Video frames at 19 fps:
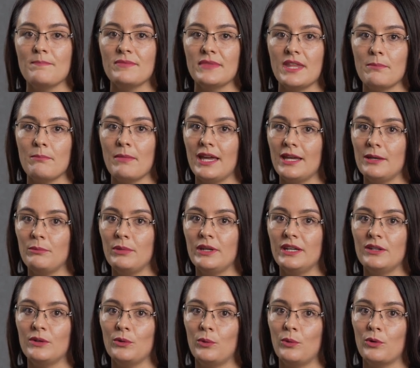there may be
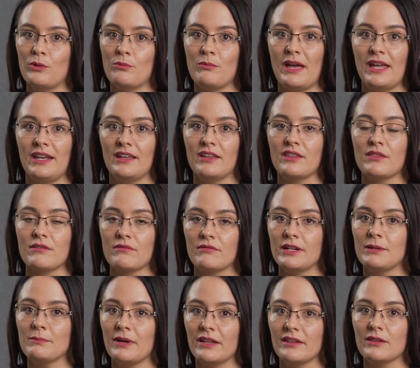an automatic
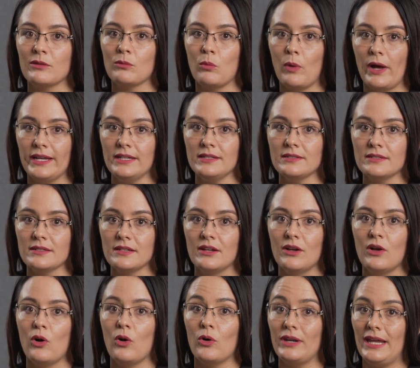3-month wait
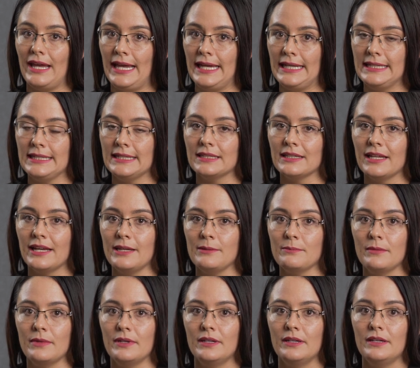on any claim,